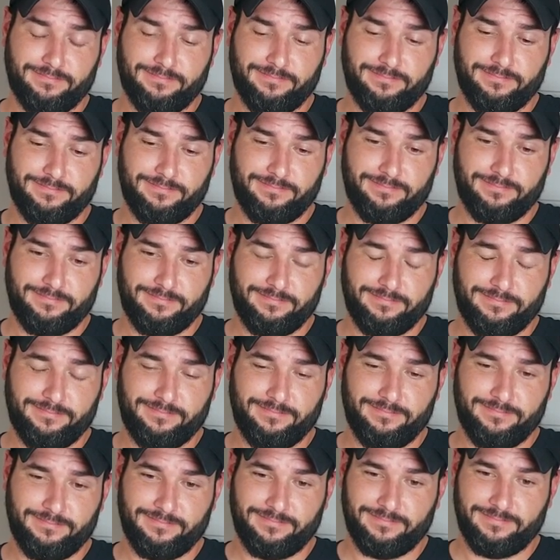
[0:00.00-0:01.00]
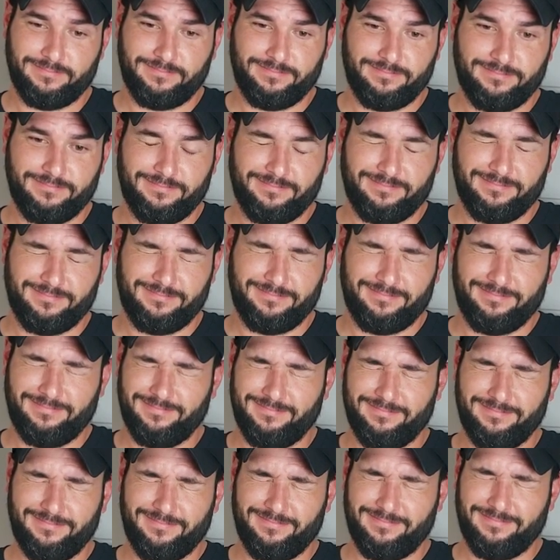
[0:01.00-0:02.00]

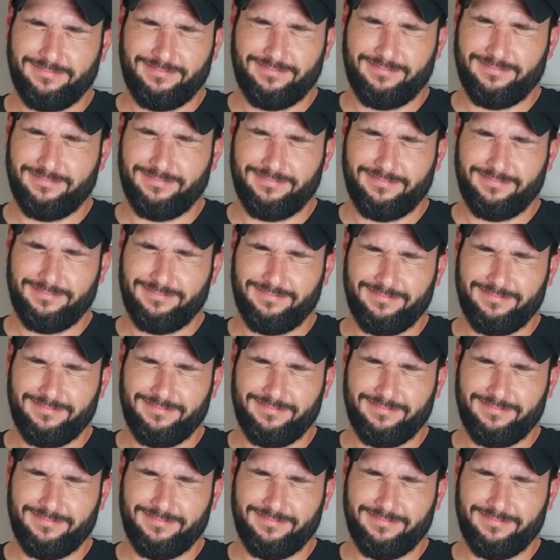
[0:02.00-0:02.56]
(no one is talking)